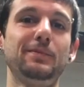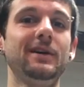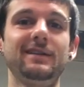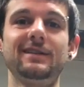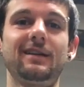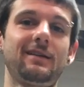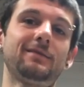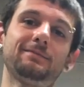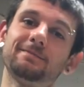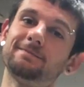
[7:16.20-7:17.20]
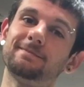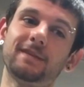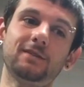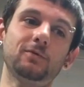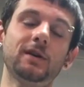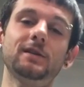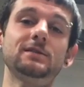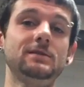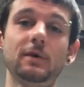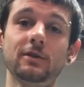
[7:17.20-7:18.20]
But, you know, it's the way it
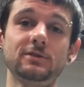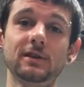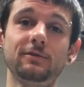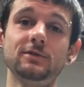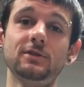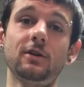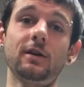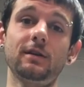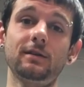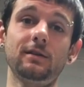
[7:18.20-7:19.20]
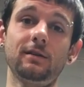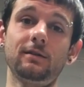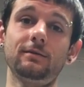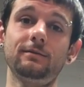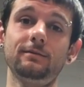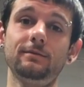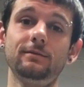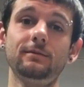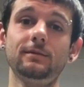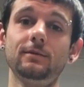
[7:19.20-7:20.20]
is. Better safe than sorry, you know.
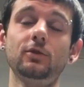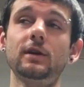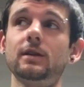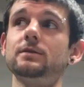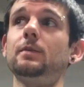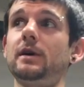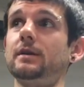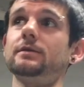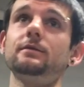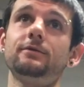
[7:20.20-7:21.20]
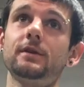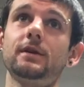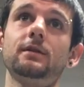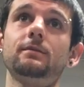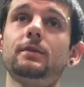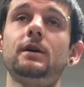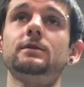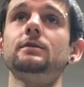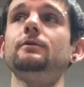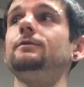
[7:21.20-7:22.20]
Look at it as a positive thing.
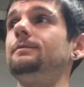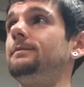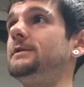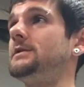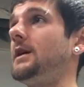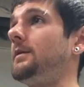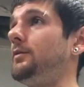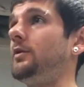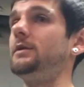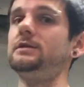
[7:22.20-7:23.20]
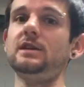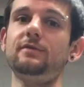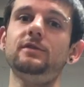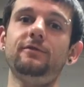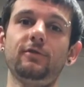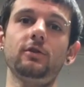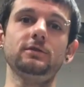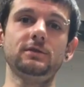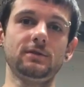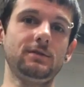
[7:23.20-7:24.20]
Positive standpoint. Safety
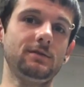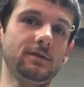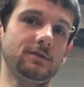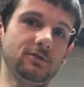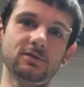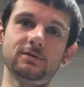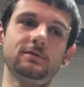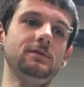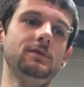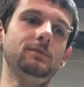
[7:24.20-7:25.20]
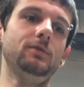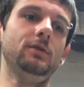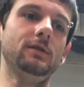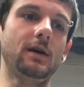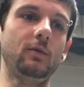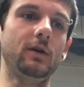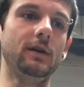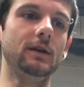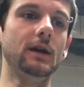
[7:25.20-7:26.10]
first. Let's just put it that way.